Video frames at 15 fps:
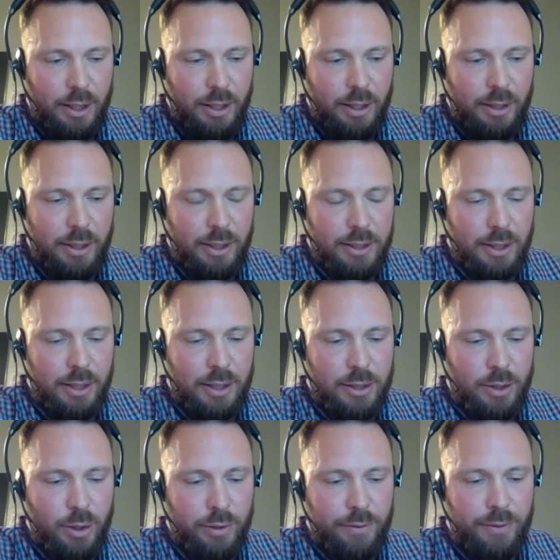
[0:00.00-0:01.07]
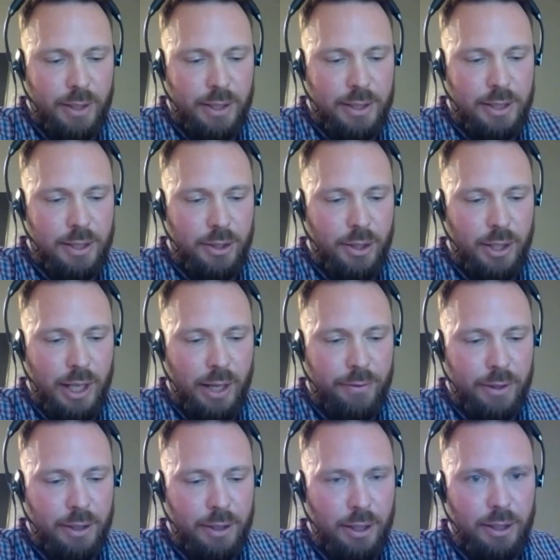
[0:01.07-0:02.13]
there's a lot of this that you
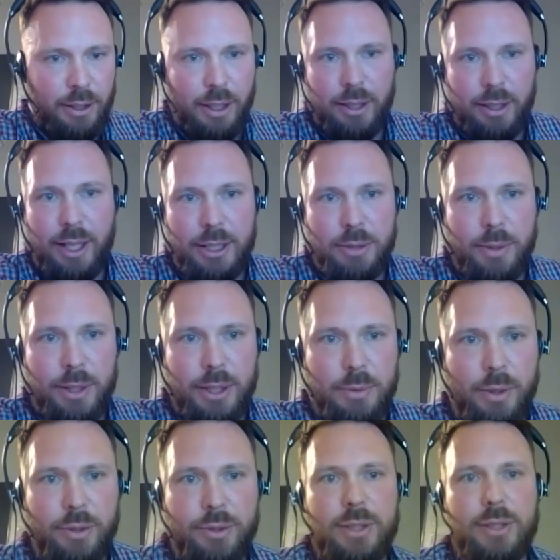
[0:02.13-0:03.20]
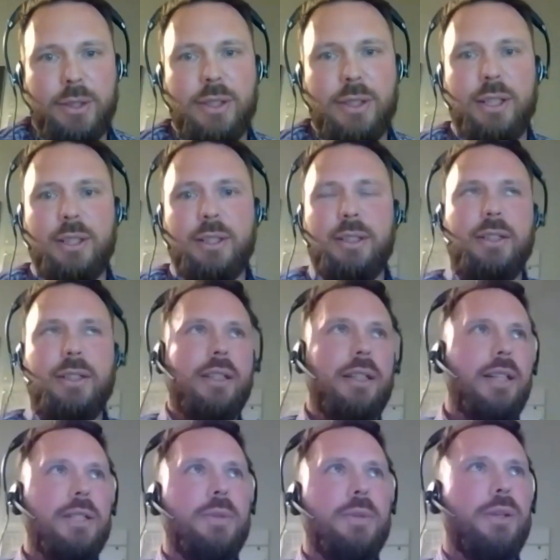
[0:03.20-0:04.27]
covered last week as well, Chris, on the
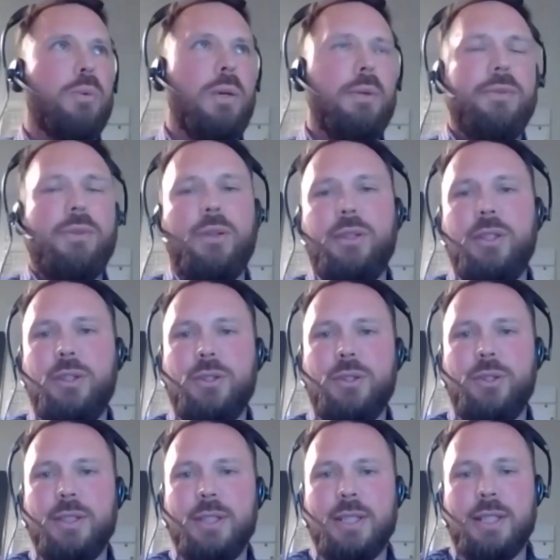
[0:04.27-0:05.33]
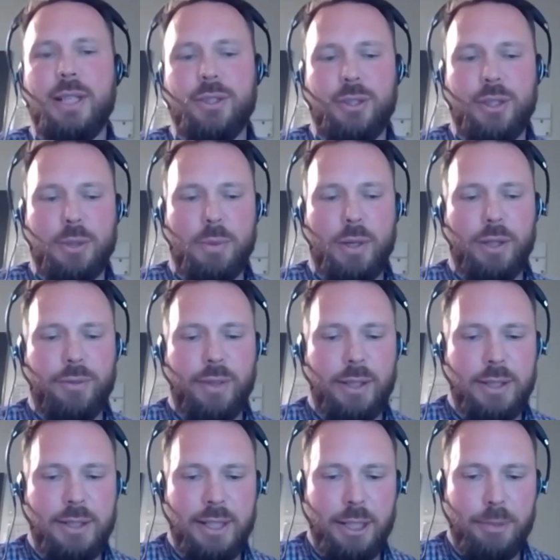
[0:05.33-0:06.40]
last week of the week before on the insurance discussion as well, around the
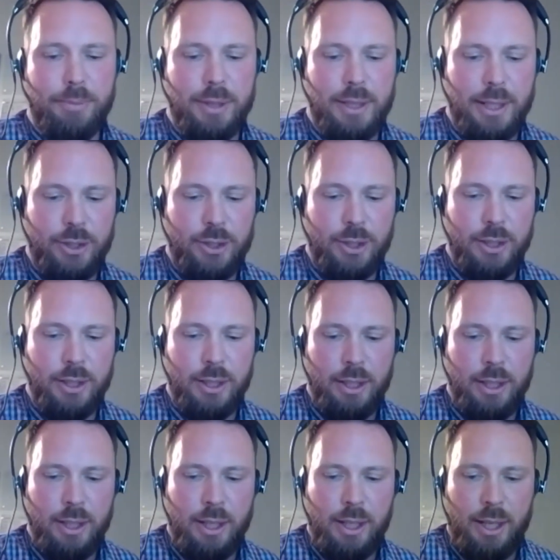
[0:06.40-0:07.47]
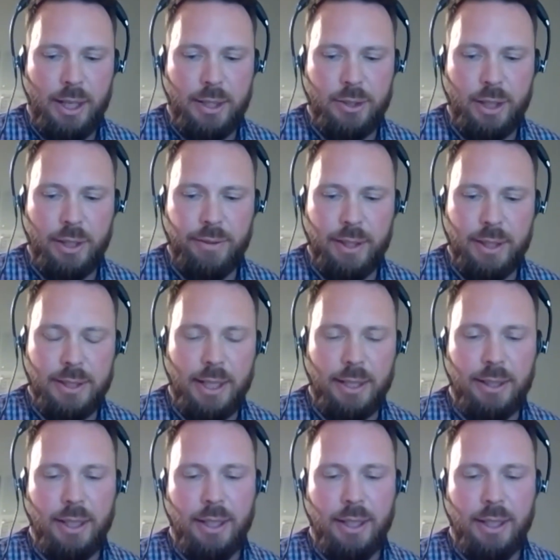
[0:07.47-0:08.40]
ticket protection side of things. And